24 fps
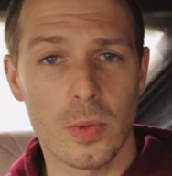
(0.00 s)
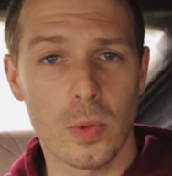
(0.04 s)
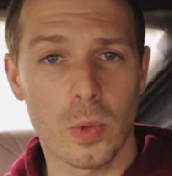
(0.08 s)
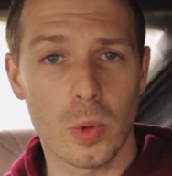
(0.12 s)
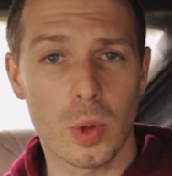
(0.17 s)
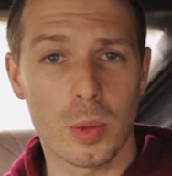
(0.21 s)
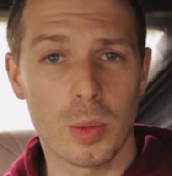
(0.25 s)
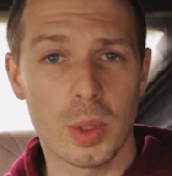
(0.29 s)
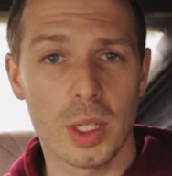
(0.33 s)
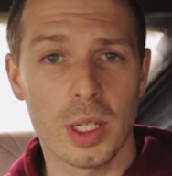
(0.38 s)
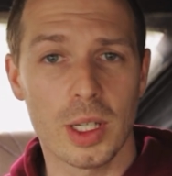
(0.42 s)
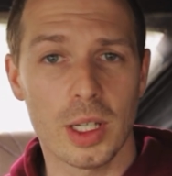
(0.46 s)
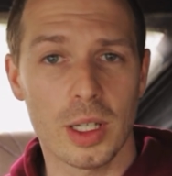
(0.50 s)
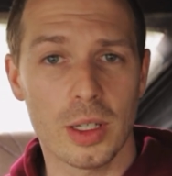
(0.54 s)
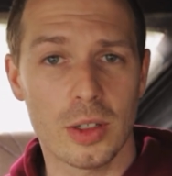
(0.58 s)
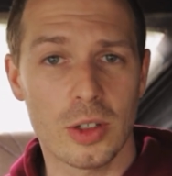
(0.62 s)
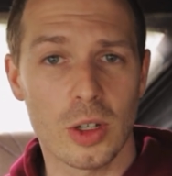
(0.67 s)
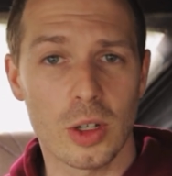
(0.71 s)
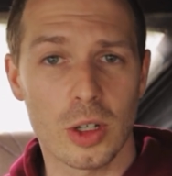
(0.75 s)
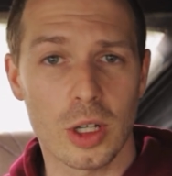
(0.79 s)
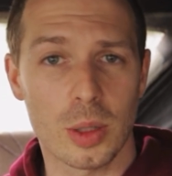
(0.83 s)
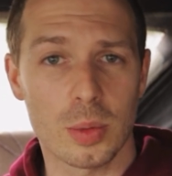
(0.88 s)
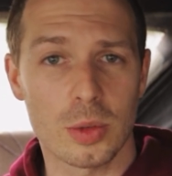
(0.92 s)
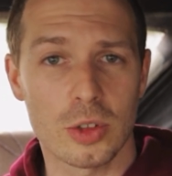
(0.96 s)
for me. It
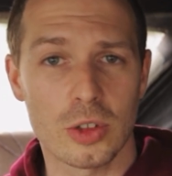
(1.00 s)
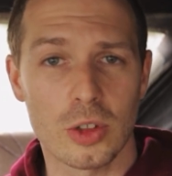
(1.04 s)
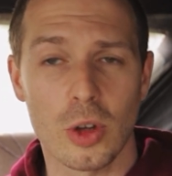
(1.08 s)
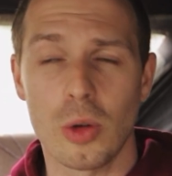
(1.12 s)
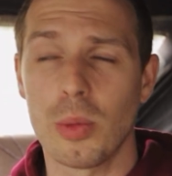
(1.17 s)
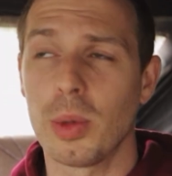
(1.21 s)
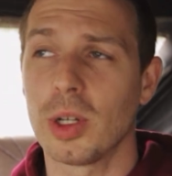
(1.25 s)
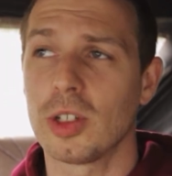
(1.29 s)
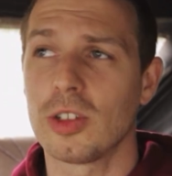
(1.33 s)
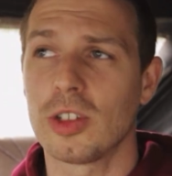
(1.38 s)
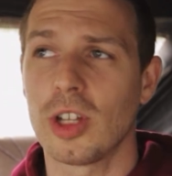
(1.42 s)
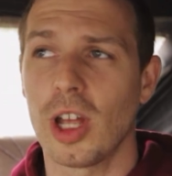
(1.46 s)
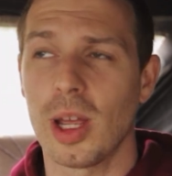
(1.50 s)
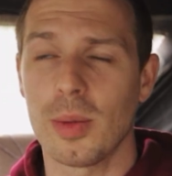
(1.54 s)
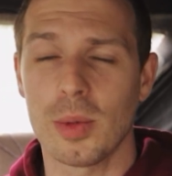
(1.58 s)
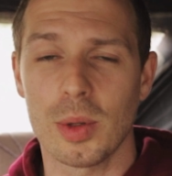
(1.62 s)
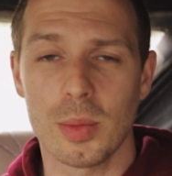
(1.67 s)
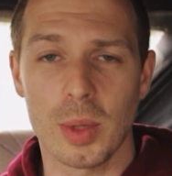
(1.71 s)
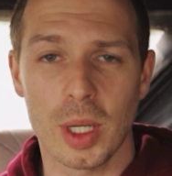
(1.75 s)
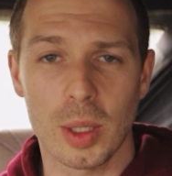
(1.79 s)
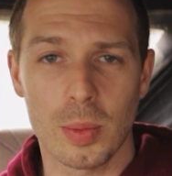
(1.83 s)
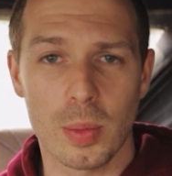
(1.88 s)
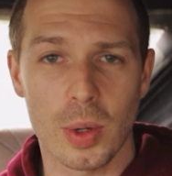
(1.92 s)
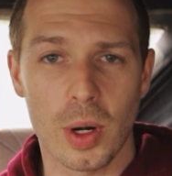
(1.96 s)
took up so much time
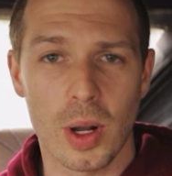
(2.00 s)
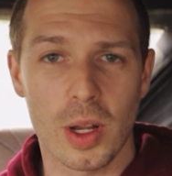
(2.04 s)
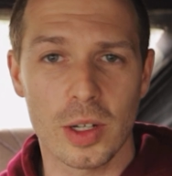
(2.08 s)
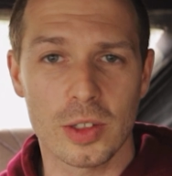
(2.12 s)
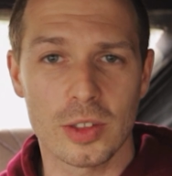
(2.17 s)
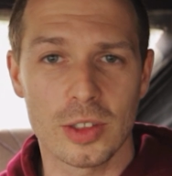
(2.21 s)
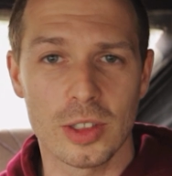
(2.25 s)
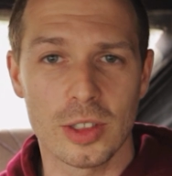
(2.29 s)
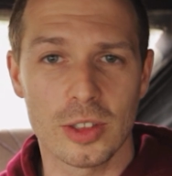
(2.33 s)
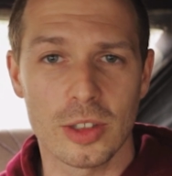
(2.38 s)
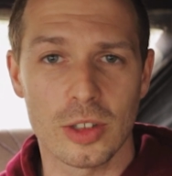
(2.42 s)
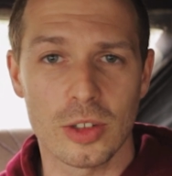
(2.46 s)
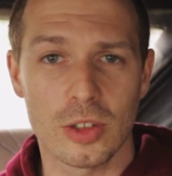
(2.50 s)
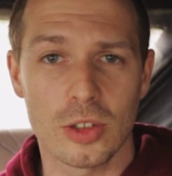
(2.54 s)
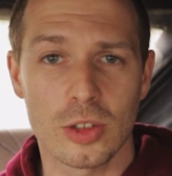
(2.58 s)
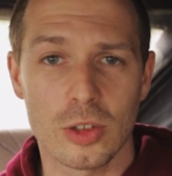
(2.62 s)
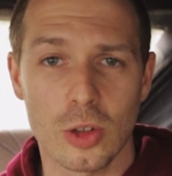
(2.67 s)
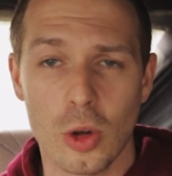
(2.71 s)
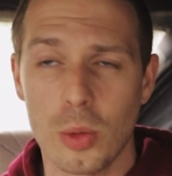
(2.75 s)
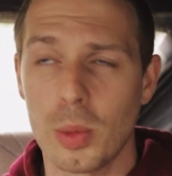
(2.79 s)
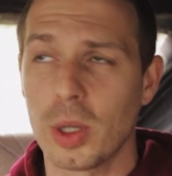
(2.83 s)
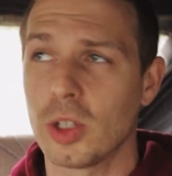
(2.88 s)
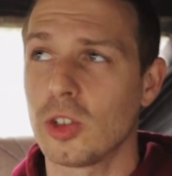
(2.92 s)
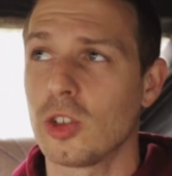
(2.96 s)
to make proxies and
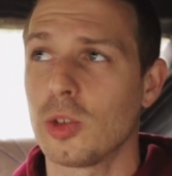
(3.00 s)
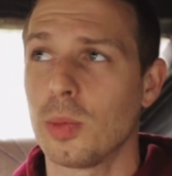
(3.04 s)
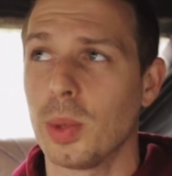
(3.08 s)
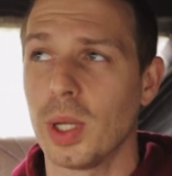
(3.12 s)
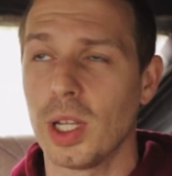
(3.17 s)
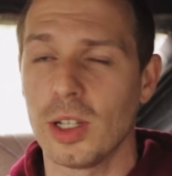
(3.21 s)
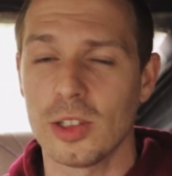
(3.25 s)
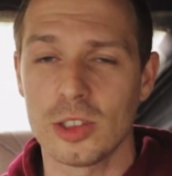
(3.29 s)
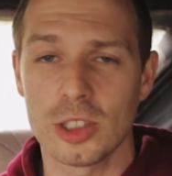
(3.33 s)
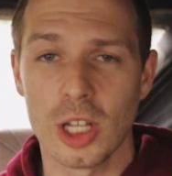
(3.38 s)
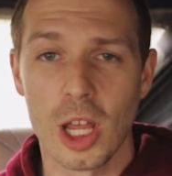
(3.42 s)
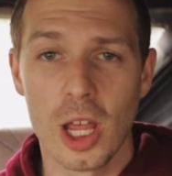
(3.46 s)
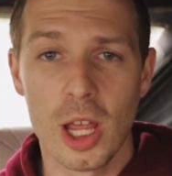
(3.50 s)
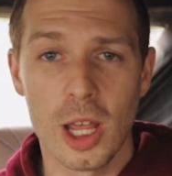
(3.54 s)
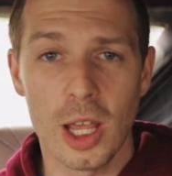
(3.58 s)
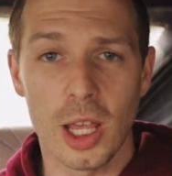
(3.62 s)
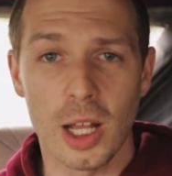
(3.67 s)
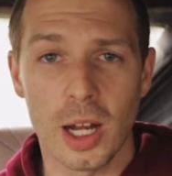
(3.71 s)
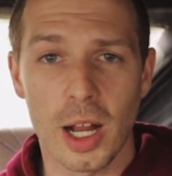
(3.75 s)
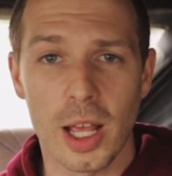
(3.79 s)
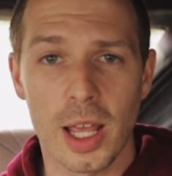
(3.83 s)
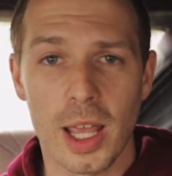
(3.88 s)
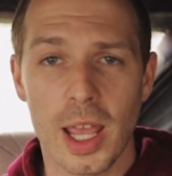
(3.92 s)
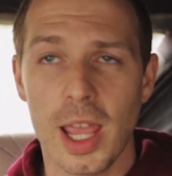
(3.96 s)
so much space,
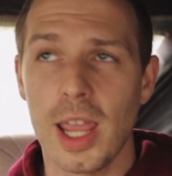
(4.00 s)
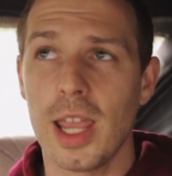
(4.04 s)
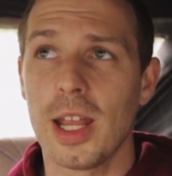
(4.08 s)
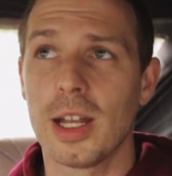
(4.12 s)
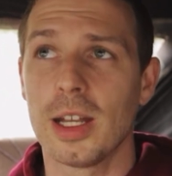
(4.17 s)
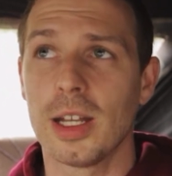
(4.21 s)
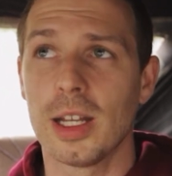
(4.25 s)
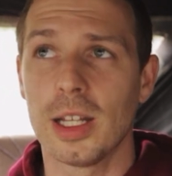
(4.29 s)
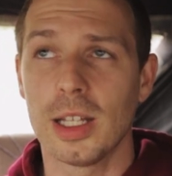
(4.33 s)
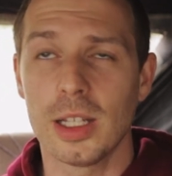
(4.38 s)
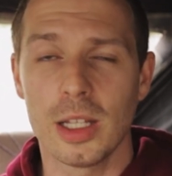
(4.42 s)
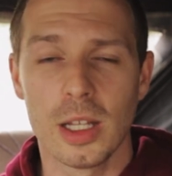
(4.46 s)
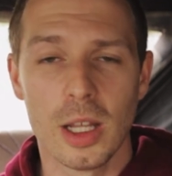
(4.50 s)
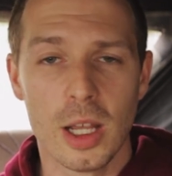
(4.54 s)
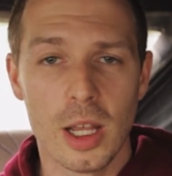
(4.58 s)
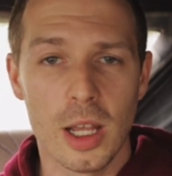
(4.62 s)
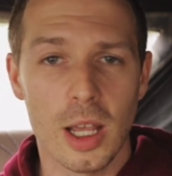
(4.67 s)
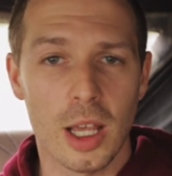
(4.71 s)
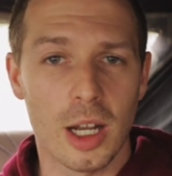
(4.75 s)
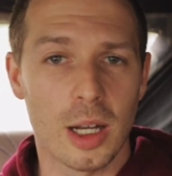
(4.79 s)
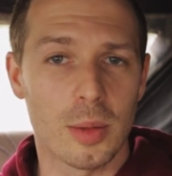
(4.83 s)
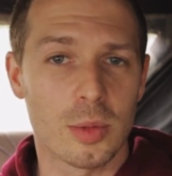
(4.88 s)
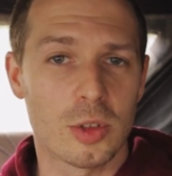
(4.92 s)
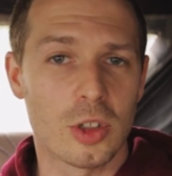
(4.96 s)
and I hated it,
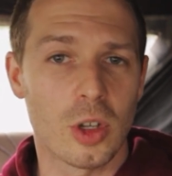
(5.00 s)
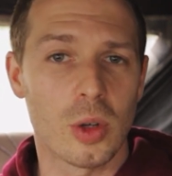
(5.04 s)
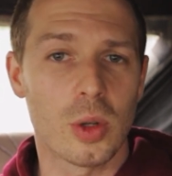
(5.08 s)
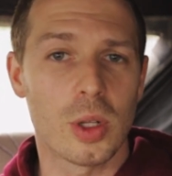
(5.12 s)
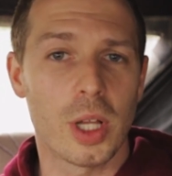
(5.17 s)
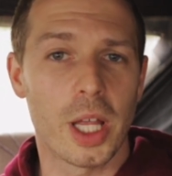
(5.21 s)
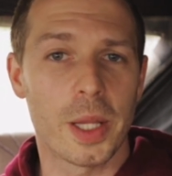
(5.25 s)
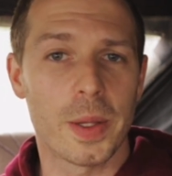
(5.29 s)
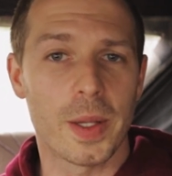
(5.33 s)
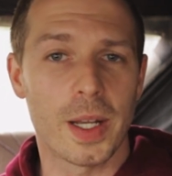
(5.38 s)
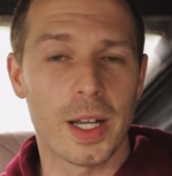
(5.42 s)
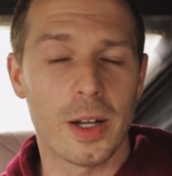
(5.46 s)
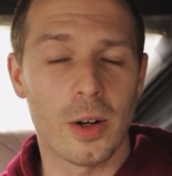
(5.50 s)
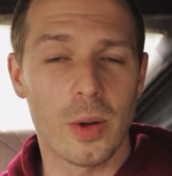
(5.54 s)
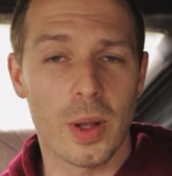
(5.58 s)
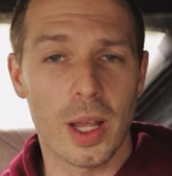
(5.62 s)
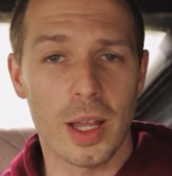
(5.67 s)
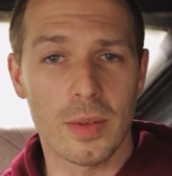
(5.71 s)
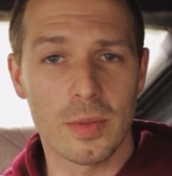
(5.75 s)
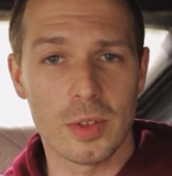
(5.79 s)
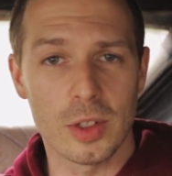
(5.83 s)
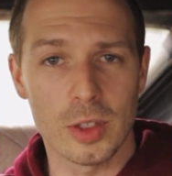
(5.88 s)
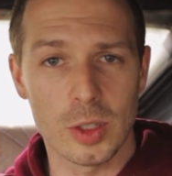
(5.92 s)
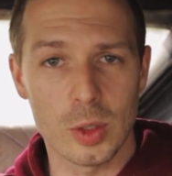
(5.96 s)
and I'm so glad that I don't
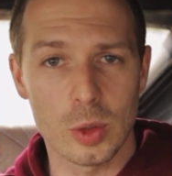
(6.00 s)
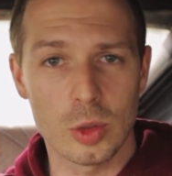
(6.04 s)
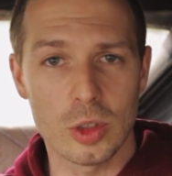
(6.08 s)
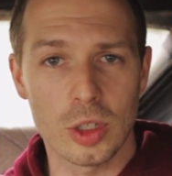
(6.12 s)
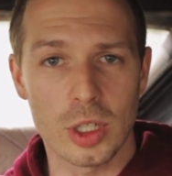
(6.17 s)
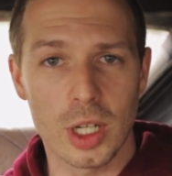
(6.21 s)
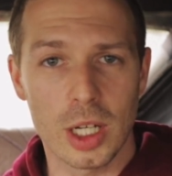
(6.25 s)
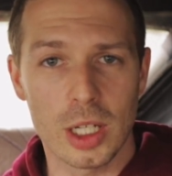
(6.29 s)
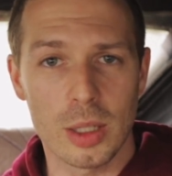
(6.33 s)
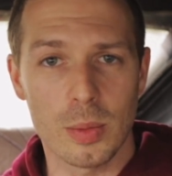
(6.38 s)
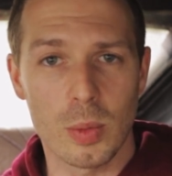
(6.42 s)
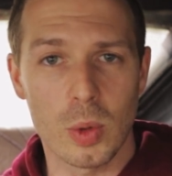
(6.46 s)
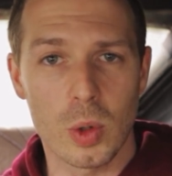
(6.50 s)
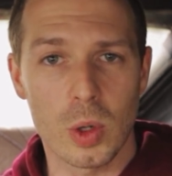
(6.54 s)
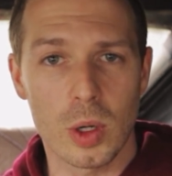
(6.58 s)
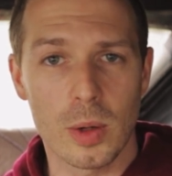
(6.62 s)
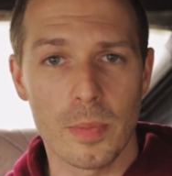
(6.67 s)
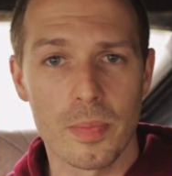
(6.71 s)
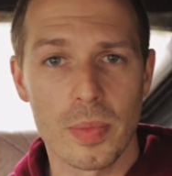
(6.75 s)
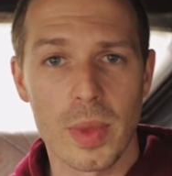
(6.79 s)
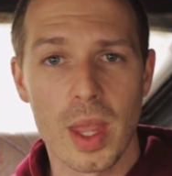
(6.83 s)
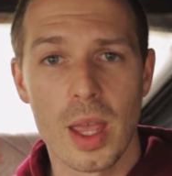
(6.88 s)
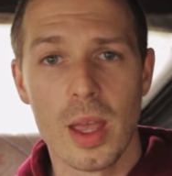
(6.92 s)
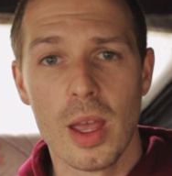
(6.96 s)
have to use it anymore.